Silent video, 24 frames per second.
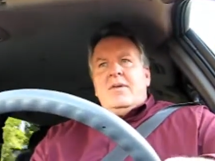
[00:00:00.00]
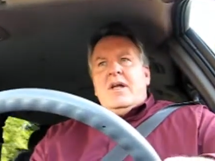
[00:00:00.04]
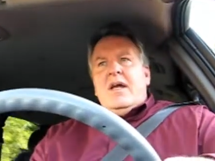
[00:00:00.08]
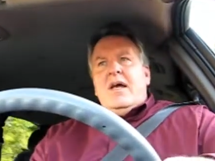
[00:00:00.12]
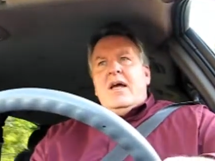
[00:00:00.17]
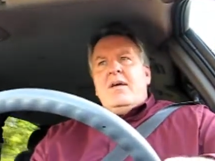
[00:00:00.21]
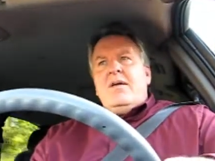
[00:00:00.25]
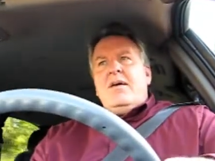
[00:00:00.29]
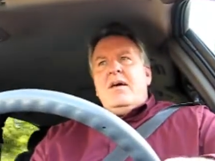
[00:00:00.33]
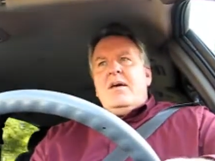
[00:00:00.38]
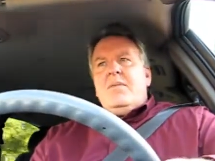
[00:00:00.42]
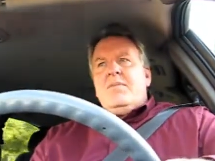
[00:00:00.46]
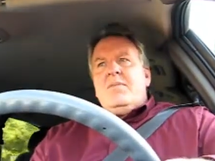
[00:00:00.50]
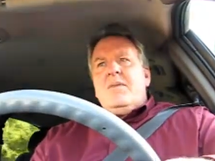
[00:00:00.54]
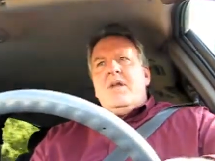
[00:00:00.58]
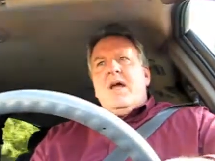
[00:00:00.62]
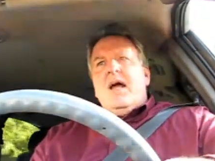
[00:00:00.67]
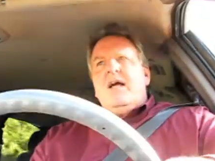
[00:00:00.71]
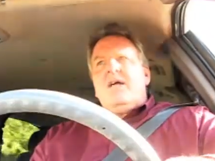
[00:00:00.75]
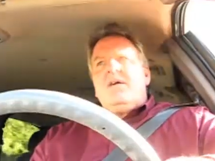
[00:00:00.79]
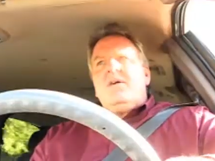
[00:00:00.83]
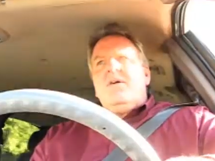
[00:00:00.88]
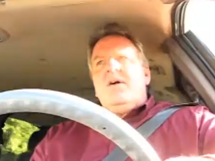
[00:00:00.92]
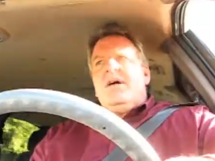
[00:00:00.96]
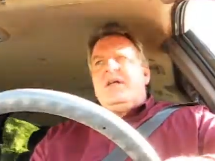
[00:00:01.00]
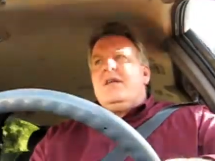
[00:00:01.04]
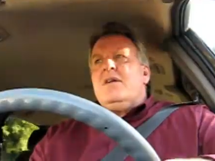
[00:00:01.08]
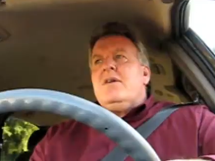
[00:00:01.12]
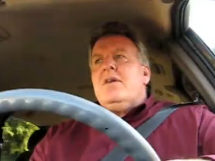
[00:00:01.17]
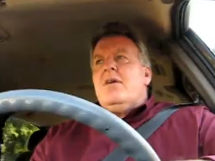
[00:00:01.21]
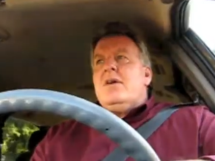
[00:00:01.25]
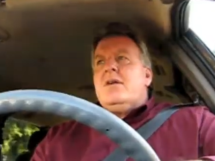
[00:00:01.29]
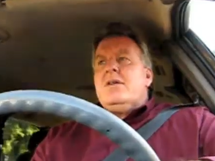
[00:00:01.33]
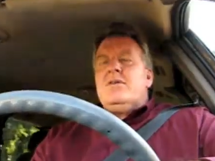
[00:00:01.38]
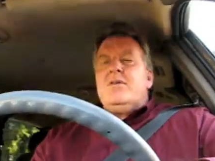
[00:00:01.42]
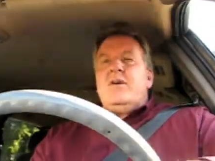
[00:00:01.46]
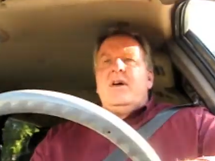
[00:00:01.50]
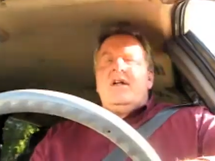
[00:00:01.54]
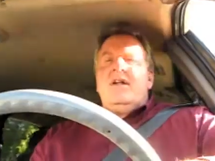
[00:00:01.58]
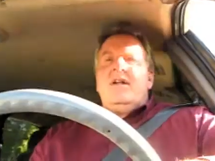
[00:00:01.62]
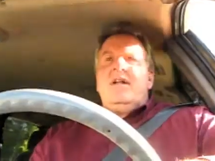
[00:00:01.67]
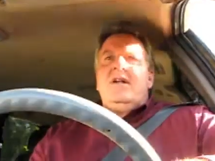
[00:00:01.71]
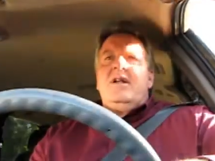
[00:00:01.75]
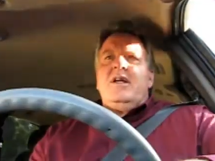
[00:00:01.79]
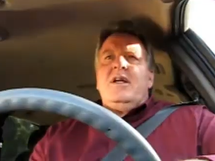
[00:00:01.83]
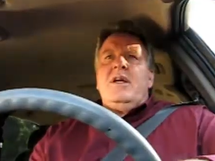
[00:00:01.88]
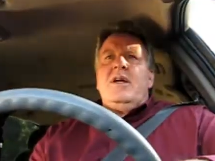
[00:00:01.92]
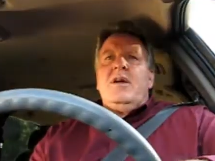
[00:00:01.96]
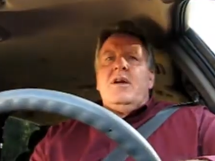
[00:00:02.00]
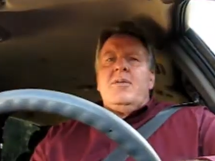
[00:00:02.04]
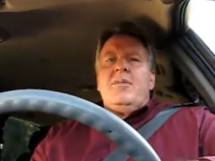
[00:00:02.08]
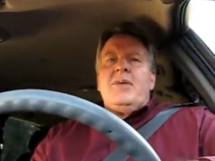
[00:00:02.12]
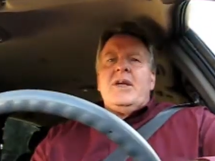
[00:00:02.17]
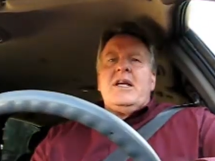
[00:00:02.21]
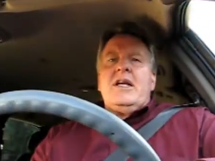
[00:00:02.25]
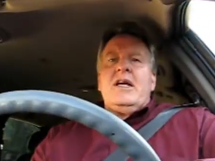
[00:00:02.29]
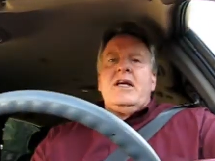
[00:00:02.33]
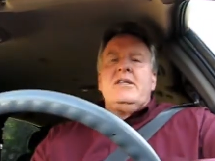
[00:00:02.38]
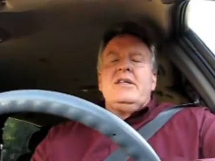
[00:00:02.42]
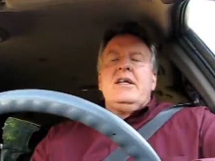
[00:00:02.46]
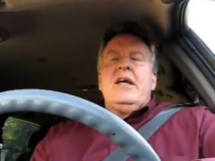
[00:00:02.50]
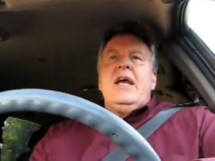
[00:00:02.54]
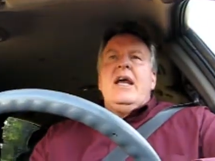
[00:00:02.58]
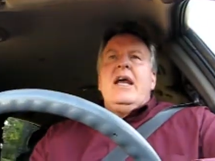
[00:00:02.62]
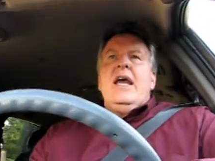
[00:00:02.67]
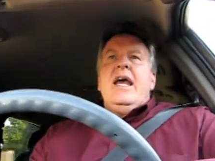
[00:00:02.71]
I'm not going to go into it here, because